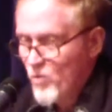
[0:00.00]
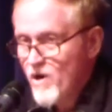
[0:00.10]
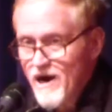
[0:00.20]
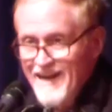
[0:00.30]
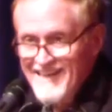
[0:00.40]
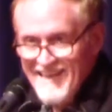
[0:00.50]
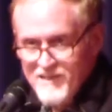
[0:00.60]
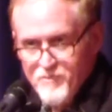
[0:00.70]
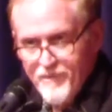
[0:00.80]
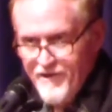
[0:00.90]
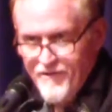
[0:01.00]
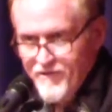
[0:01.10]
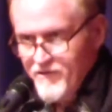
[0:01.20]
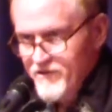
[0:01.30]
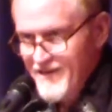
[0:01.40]
Wine gets
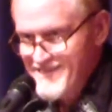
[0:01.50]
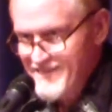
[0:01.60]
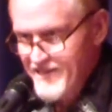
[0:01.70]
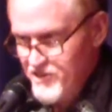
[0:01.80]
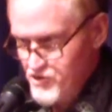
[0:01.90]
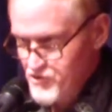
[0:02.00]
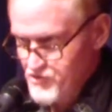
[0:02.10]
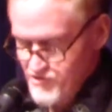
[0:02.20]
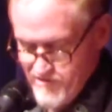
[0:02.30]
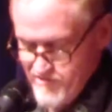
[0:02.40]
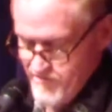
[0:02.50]
better as it ages,